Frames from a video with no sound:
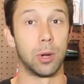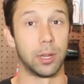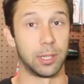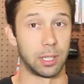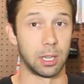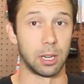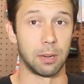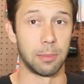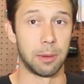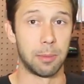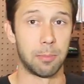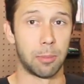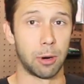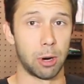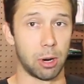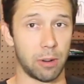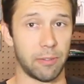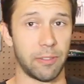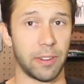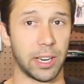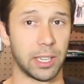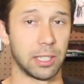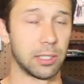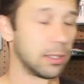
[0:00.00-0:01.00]
boy is going to be
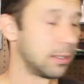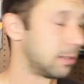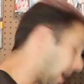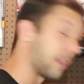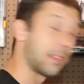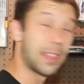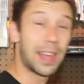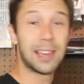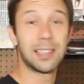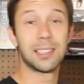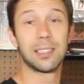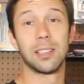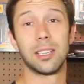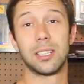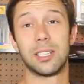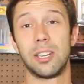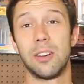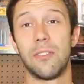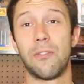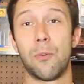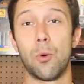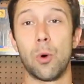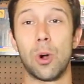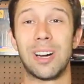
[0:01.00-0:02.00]
perfect. And that is
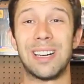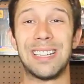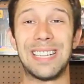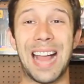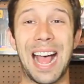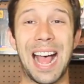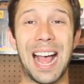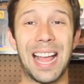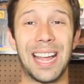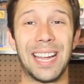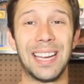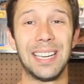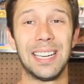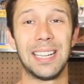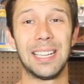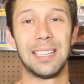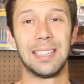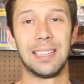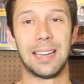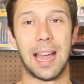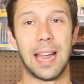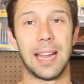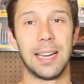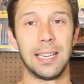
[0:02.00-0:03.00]
listed for
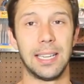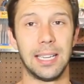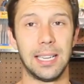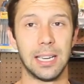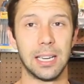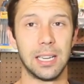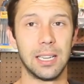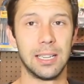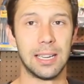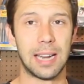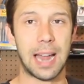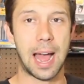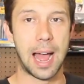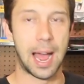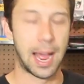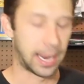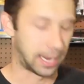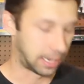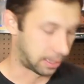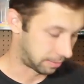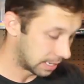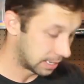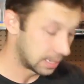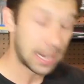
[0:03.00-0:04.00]

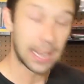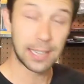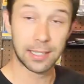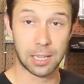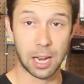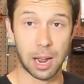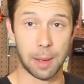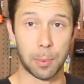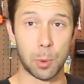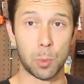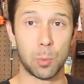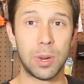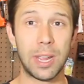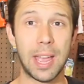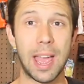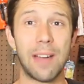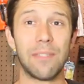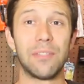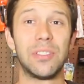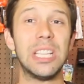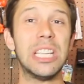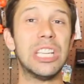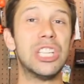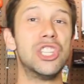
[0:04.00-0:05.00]
$9.99. Next up, we
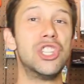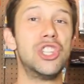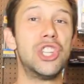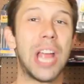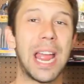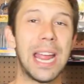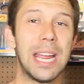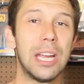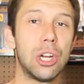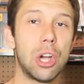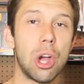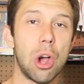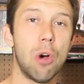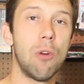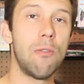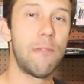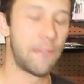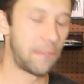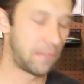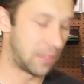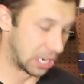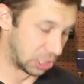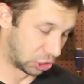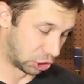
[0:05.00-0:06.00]
have the Jenko
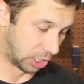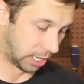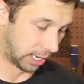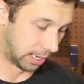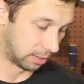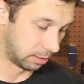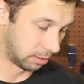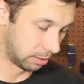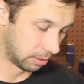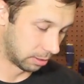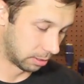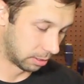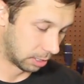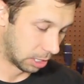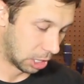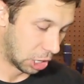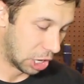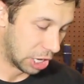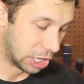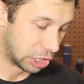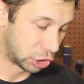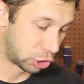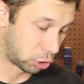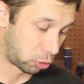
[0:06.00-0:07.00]
Fishing
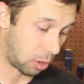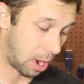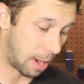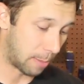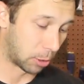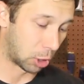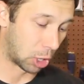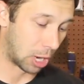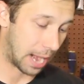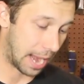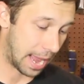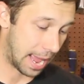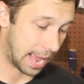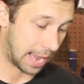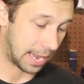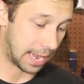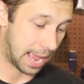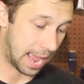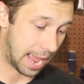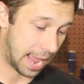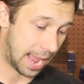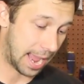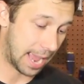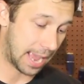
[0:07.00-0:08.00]
Tremor
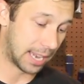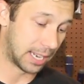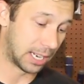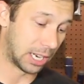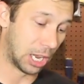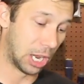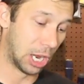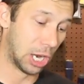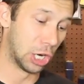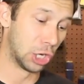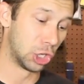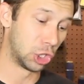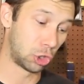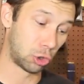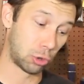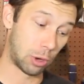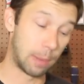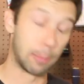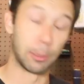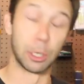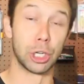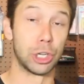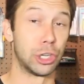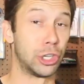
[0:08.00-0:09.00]
Head and
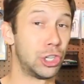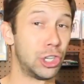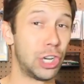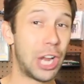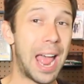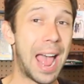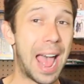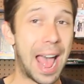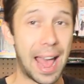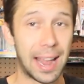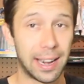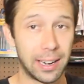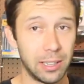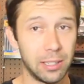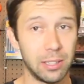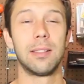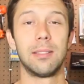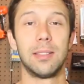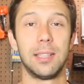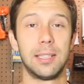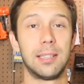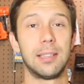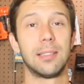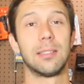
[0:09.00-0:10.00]
Tremor Shad.
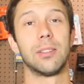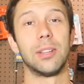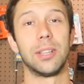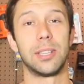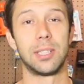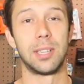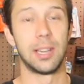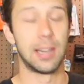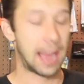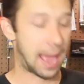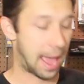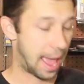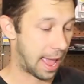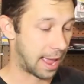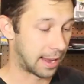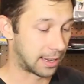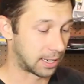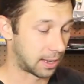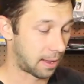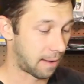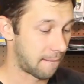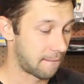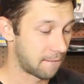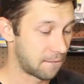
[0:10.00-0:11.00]
This is listed
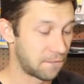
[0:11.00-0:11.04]
at